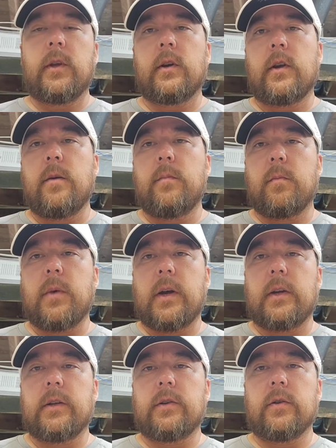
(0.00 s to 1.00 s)
to keep in
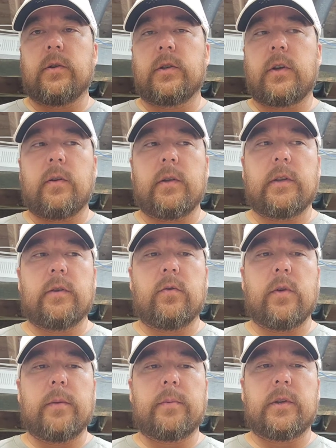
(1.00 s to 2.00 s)
mind as you're installing these
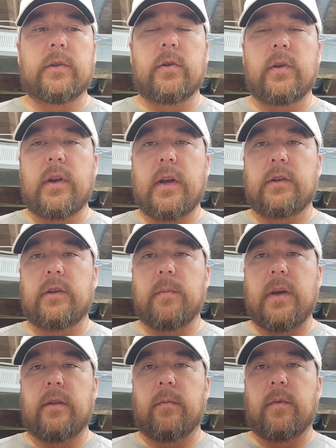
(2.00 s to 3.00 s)
grips is you can actually
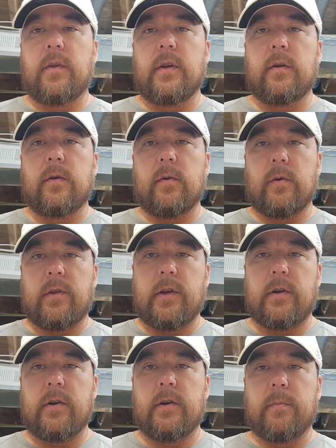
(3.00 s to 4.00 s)
make them thinner or
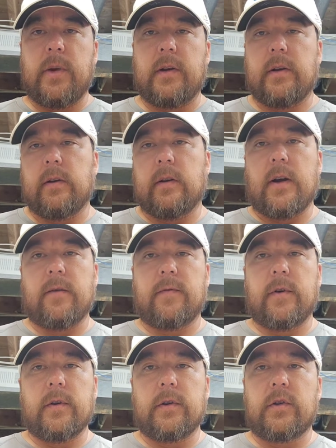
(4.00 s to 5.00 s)
thicker depending on how
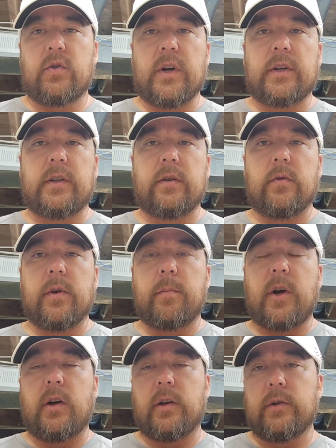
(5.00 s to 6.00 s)
far you stretch the grip
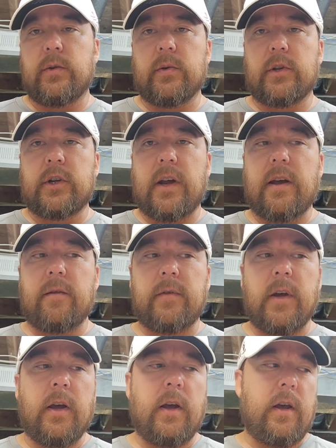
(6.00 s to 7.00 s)
onto the
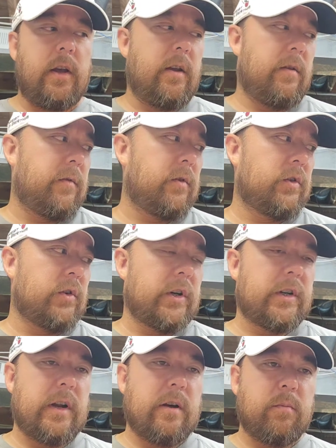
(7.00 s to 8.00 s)
shaft. If you
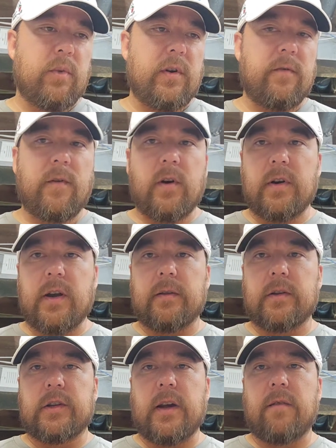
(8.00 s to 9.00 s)
stretch it out pretty far down
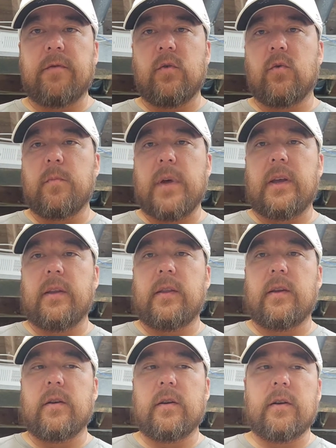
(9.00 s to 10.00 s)
the shaft, you will make it
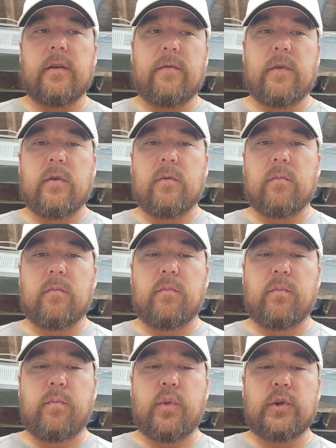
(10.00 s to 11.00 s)
thinner. If you don't
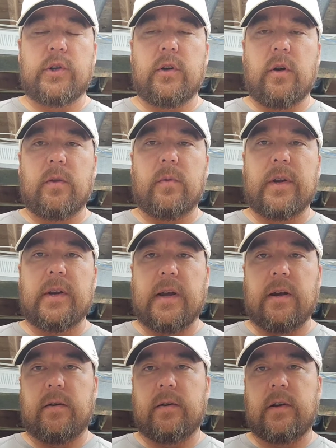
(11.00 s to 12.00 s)
push it all the way
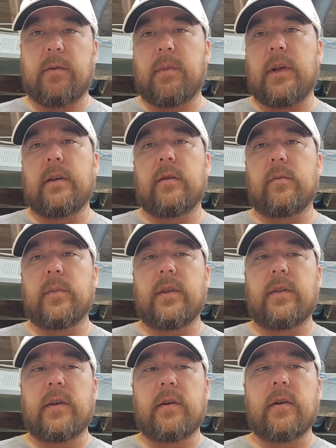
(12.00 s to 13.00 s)
down, it can play a little bit
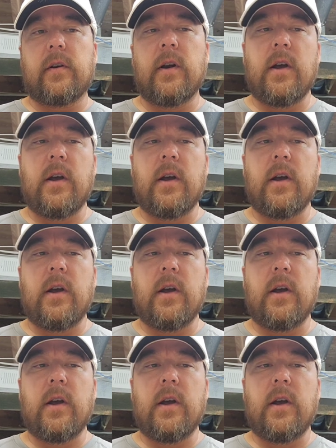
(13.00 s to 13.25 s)
thicker.